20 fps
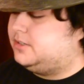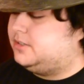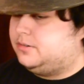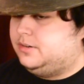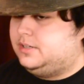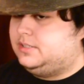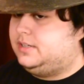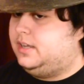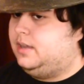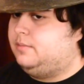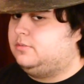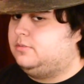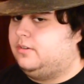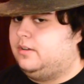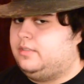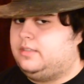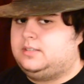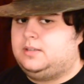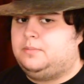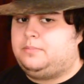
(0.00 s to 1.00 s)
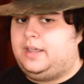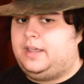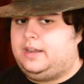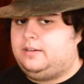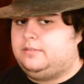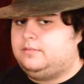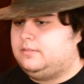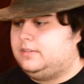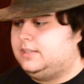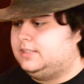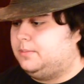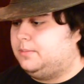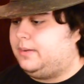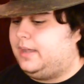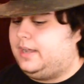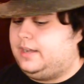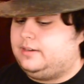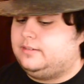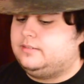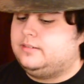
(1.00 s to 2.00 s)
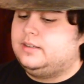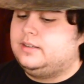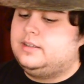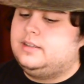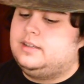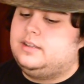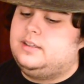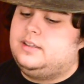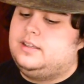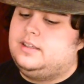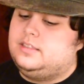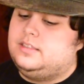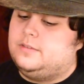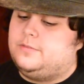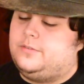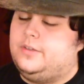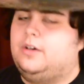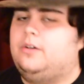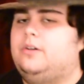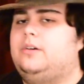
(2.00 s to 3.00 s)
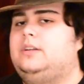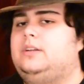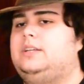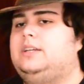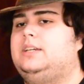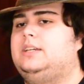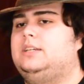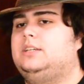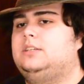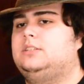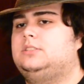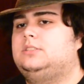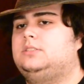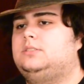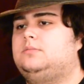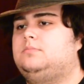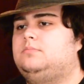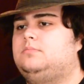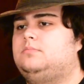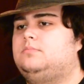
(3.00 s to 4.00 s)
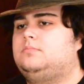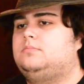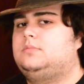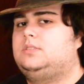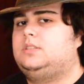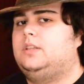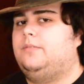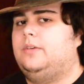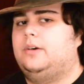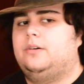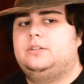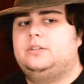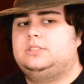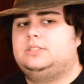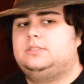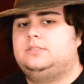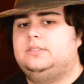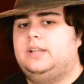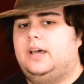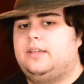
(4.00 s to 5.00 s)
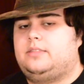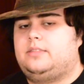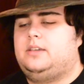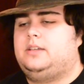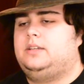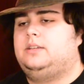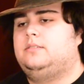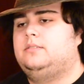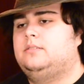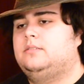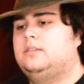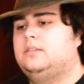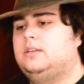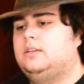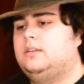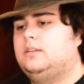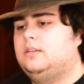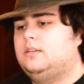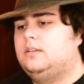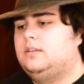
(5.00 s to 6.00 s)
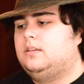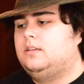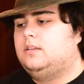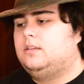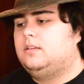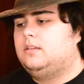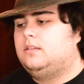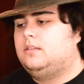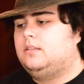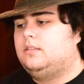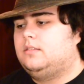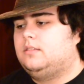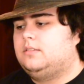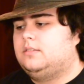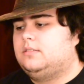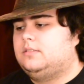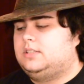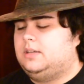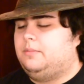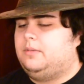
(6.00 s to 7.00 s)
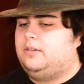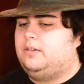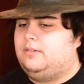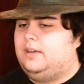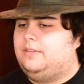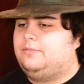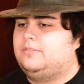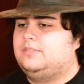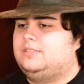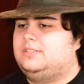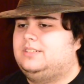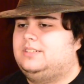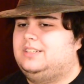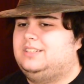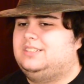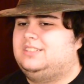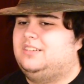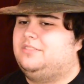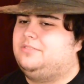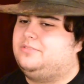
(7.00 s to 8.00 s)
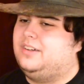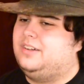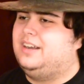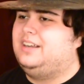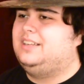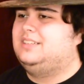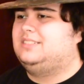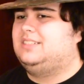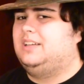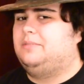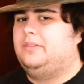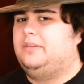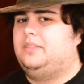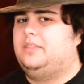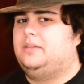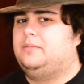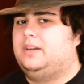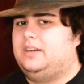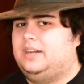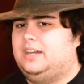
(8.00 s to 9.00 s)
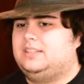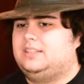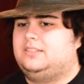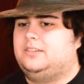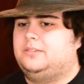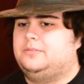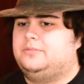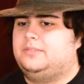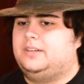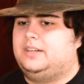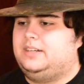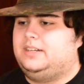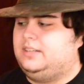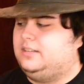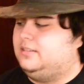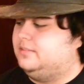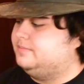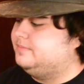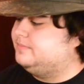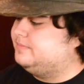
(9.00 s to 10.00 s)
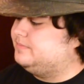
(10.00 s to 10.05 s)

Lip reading: Chris Hemsworth is a pain. The villain's nothing. Some of the references are funny. Some of them are not so funny.